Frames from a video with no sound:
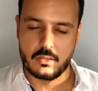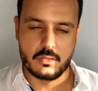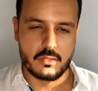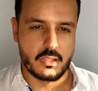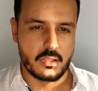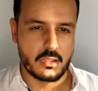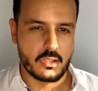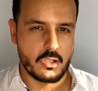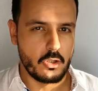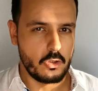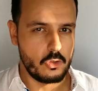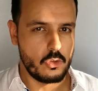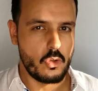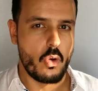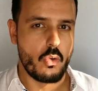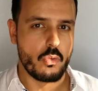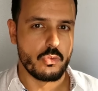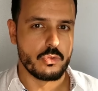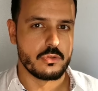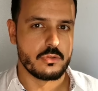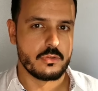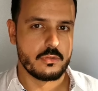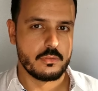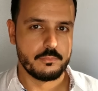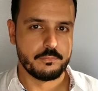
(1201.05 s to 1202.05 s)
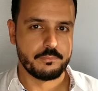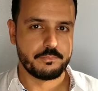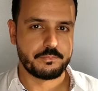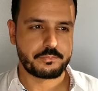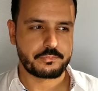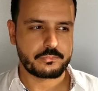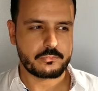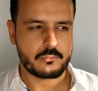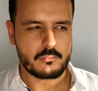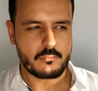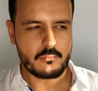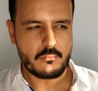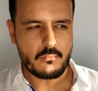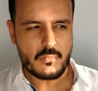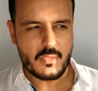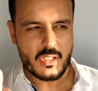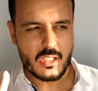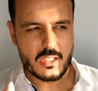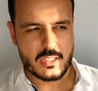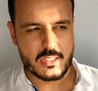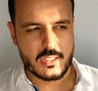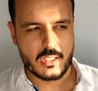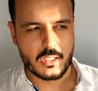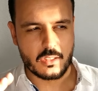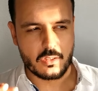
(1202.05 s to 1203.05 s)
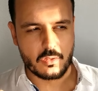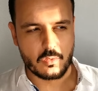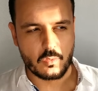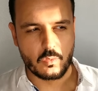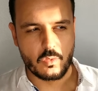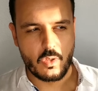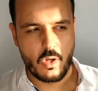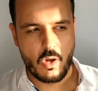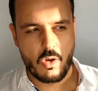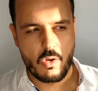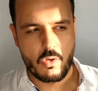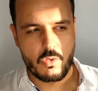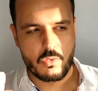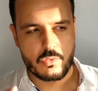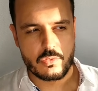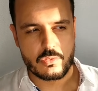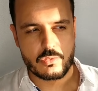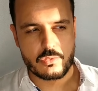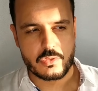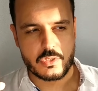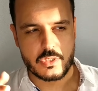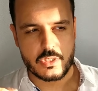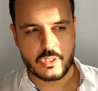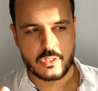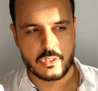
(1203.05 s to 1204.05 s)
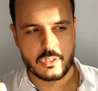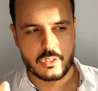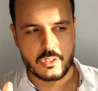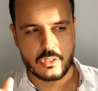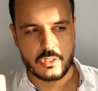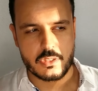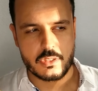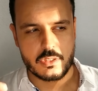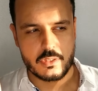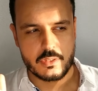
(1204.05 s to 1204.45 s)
the cologne. It's a cologne